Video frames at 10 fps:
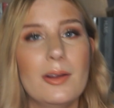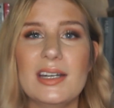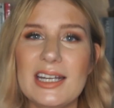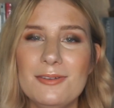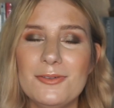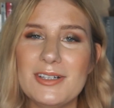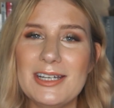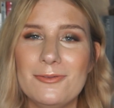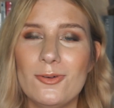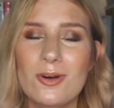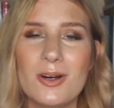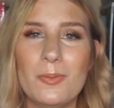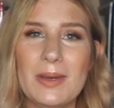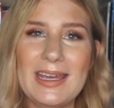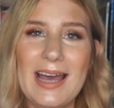Then for day 4
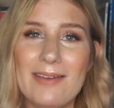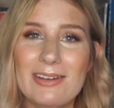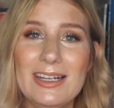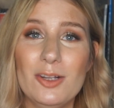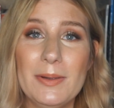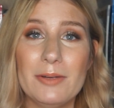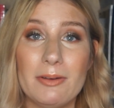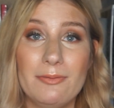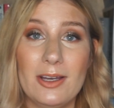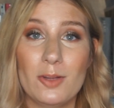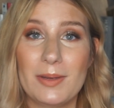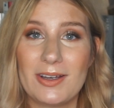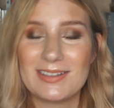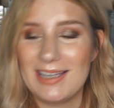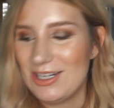we have a little bit of a fail,
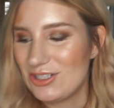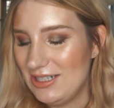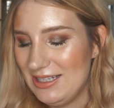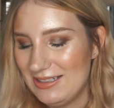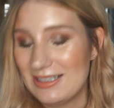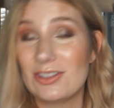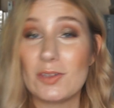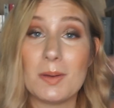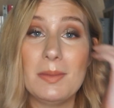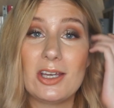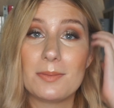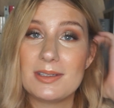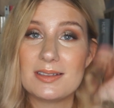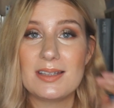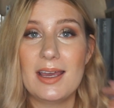because I actually didn't do my makeup
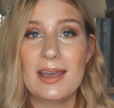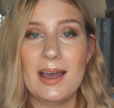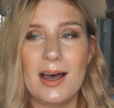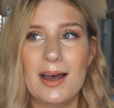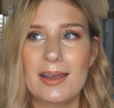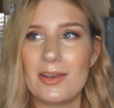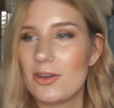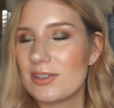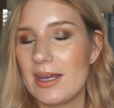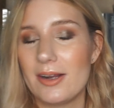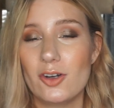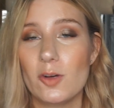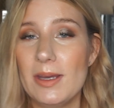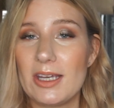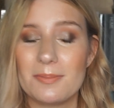this day. I just had a no
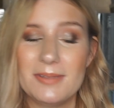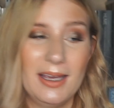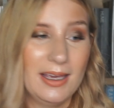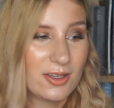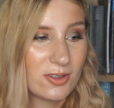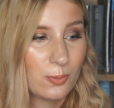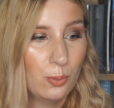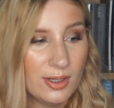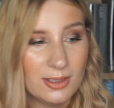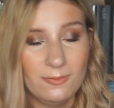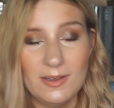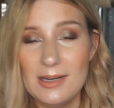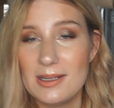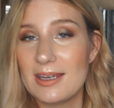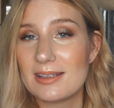makeup day. I just wasn't
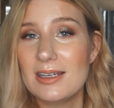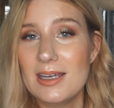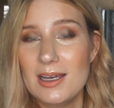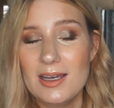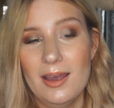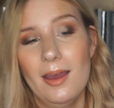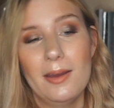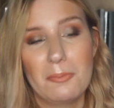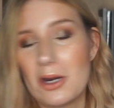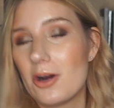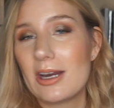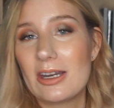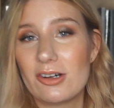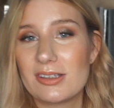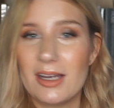feeling it. We are in
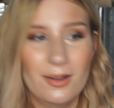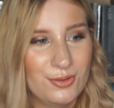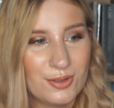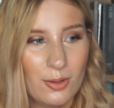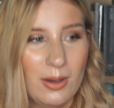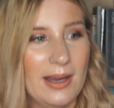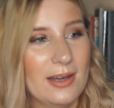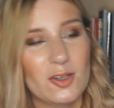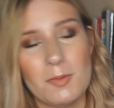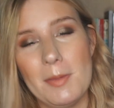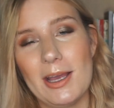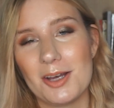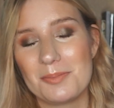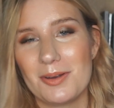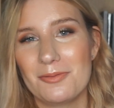lockdown, so I do my
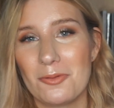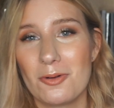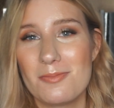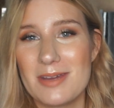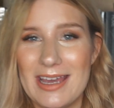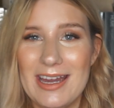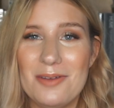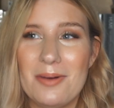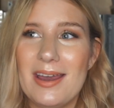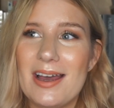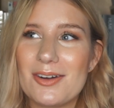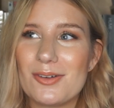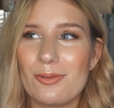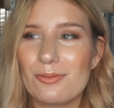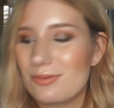makeup for me anyway. I
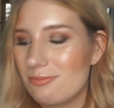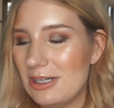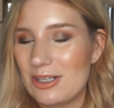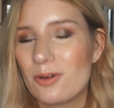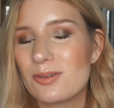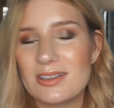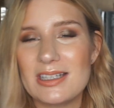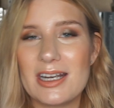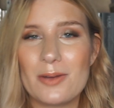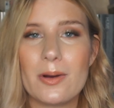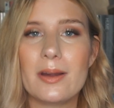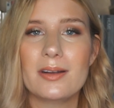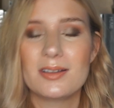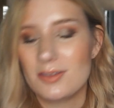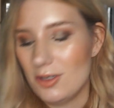don't really go and see
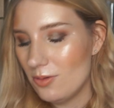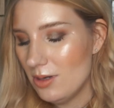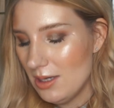anyone, so